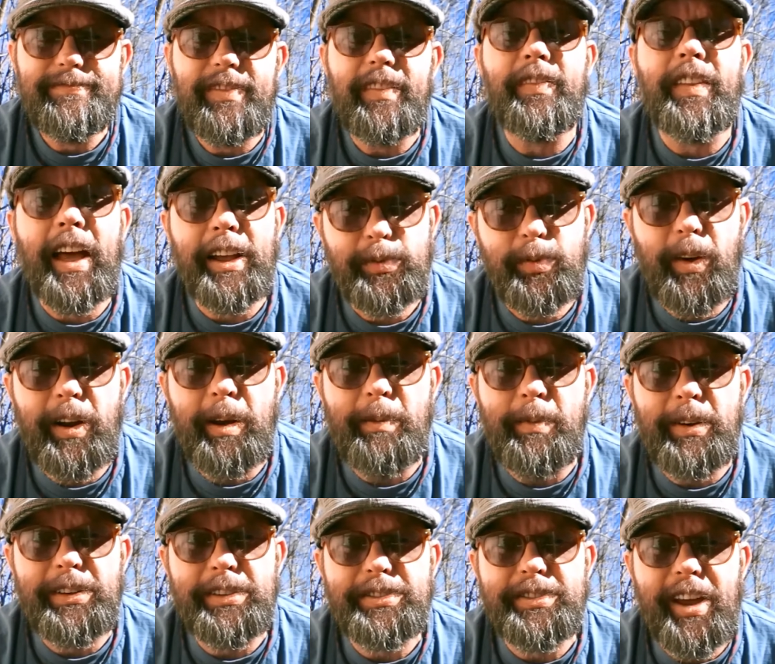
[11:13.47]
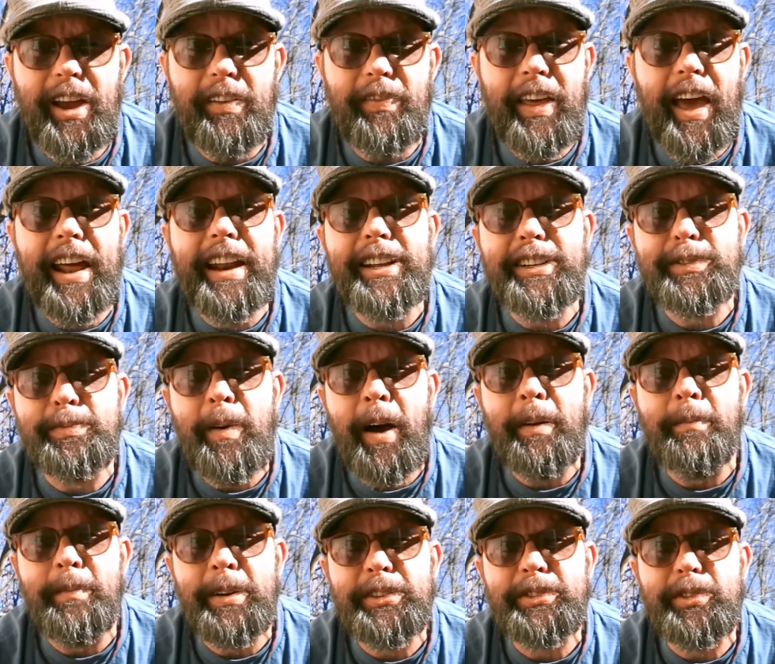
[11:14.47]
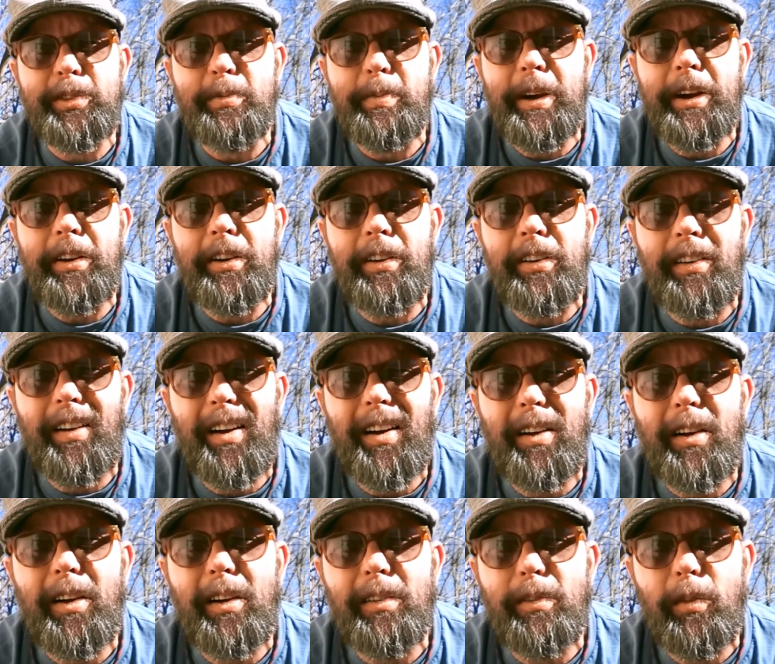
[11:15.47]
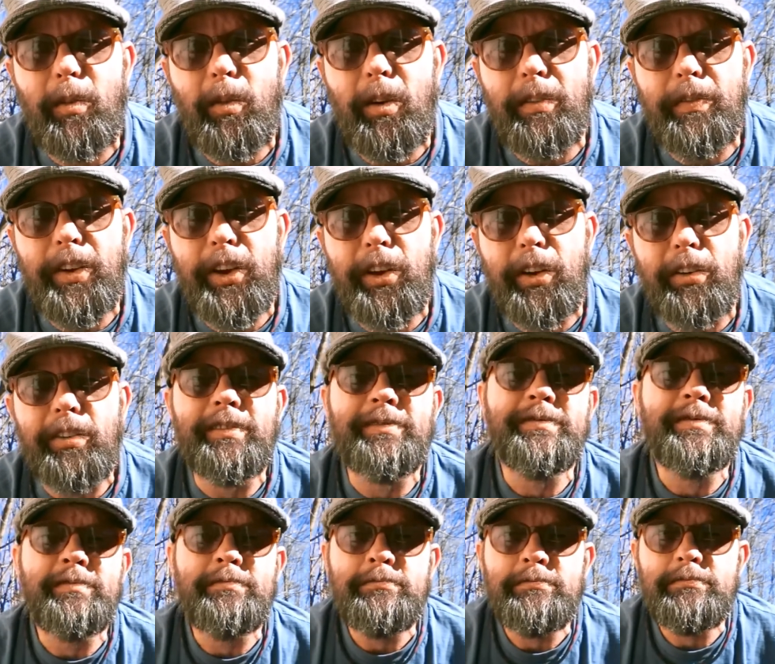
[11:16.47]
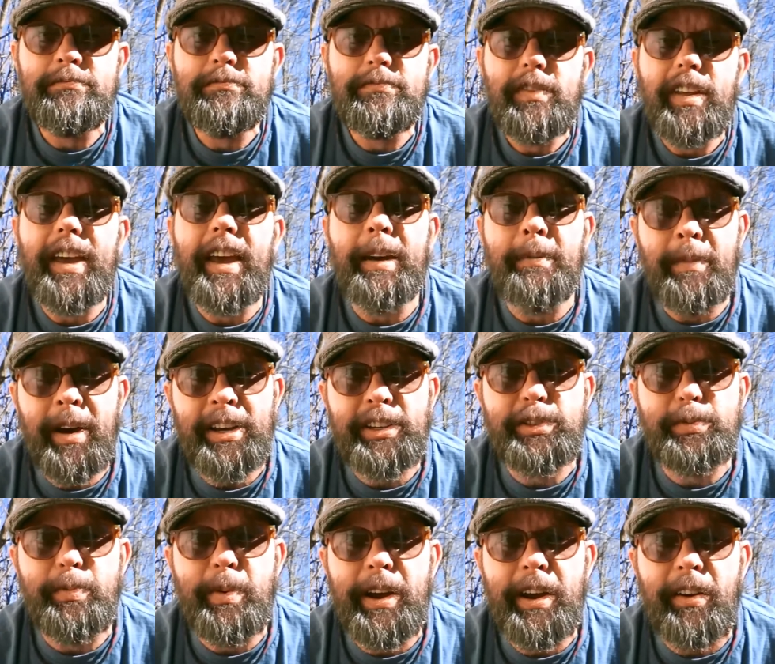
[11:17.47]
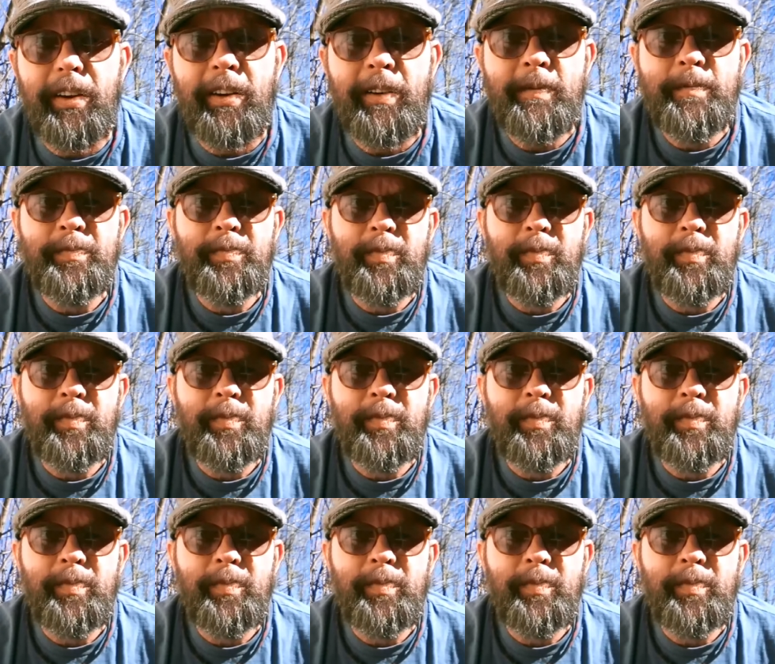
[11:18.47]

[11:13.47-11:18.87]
That's what I'm going to say. That is my Mr. Beer review. It makes beer.